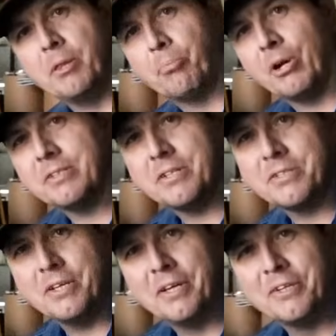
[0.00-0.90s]
in the
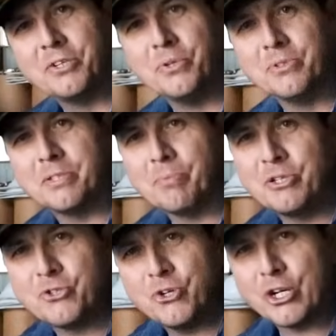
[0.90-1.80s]
process of doing some
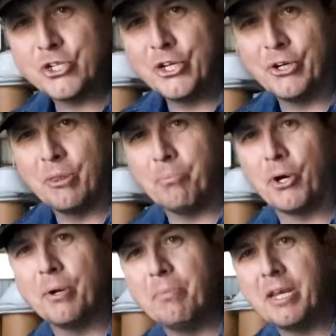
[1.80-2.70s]
construction here in the
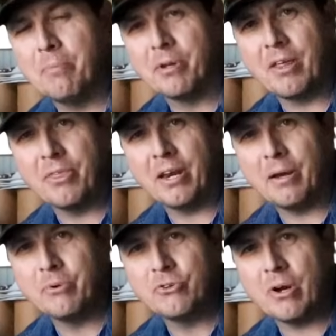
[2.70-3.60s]
barn dominium, but I thought
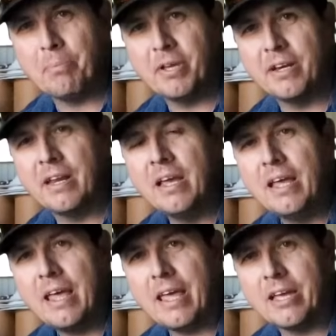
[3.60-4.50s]
I would drop in
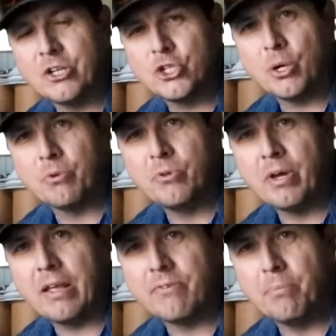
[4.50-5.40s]
and share with you
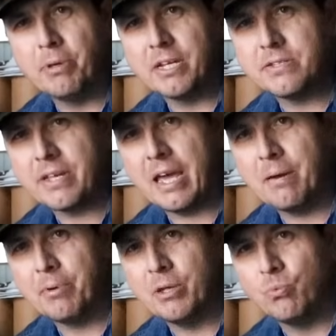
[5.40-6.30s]
guys the biggest
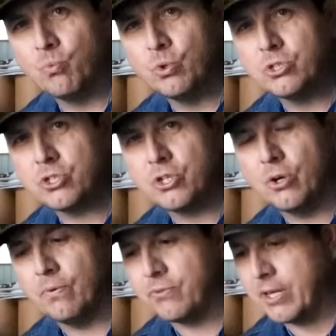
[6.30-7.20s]
scam in wood
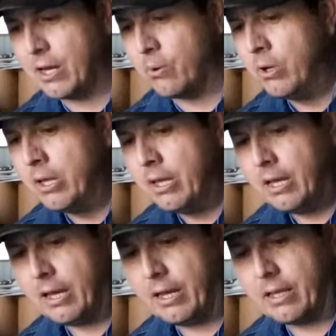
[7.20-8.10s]
stoves. Now,
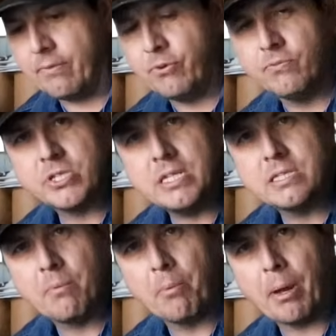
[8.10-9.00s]
if you've seen
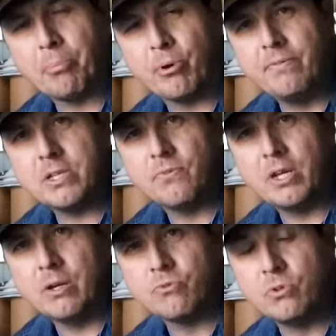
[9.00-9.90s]
some of my previous
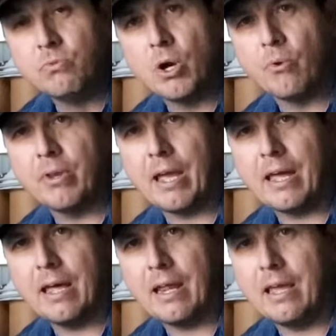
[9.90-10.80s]
videos, you know that I
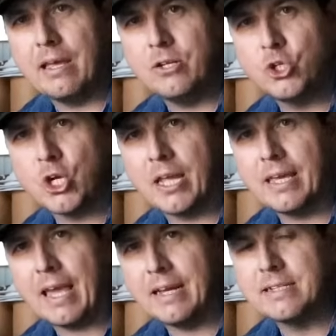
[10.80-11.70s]
got a
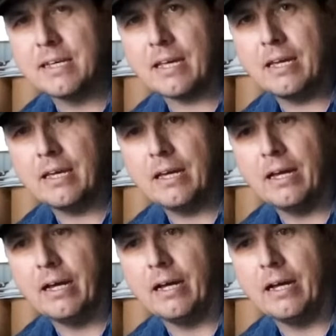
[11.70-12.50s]
gigantic